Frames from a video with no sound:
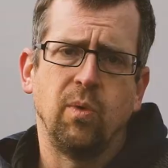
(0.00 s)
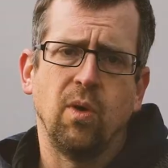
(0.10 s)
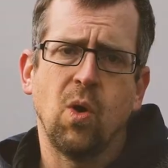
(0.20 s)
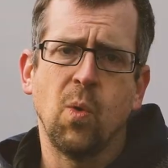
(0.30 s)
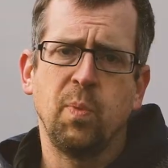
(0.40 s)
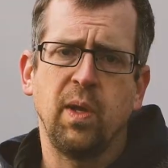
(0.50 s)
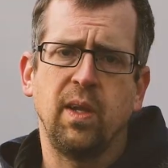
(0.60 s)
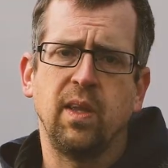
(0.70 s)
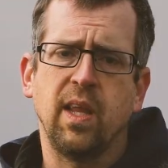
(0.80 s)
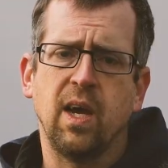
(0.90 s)
We're
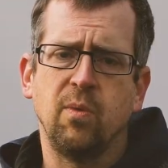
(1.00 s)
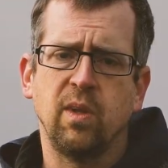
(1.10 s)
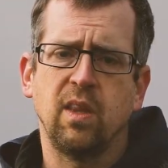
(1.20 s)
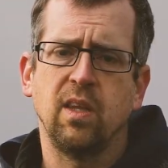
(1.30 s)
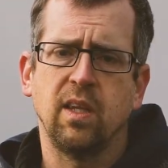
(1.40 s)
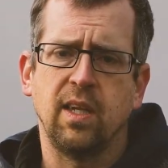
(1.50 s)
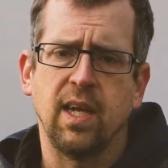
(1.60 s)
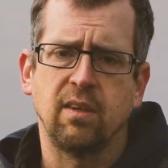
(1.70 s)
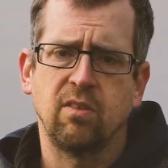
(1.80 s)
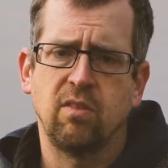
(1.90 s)
hoping that within the
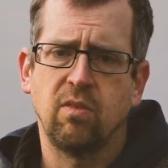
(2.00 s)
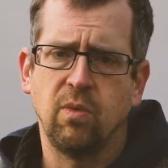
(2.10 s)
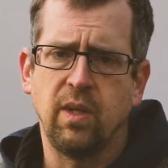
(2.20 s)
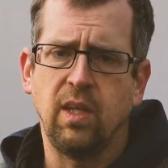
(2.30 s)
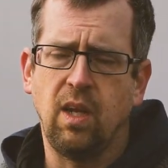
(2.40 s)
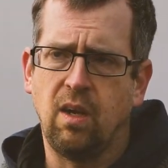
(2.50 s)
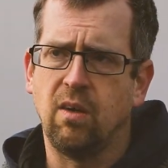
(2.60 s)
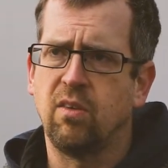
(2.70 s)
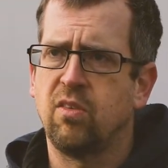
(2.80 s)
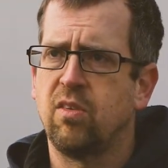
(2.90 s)
next three
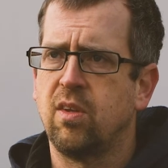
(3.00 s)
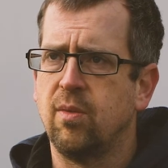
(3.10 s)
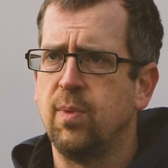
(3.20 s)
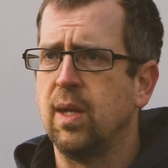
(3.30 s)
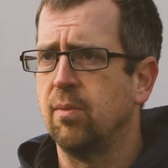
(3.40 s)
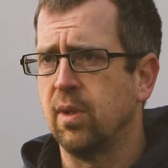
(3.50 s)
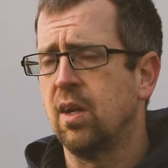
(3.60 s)
years to be able to